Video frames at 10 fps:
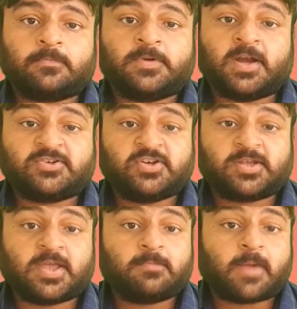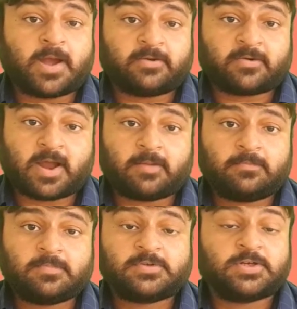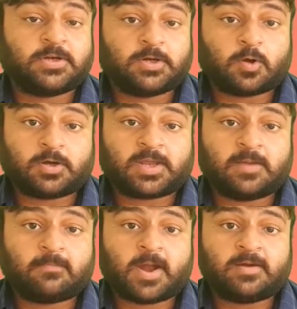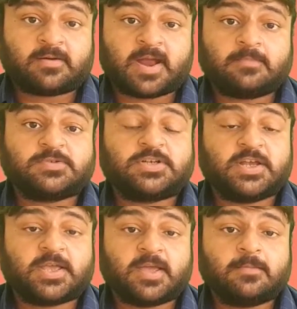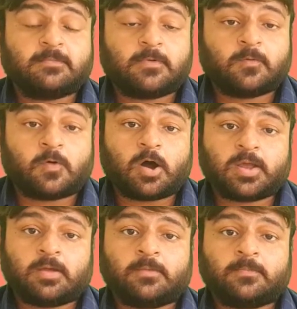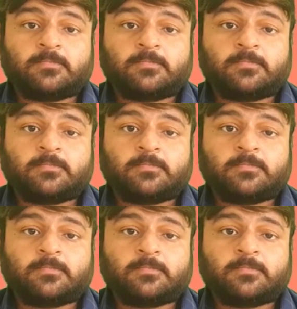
Did she came by tram? She did not came by tram, she came walking.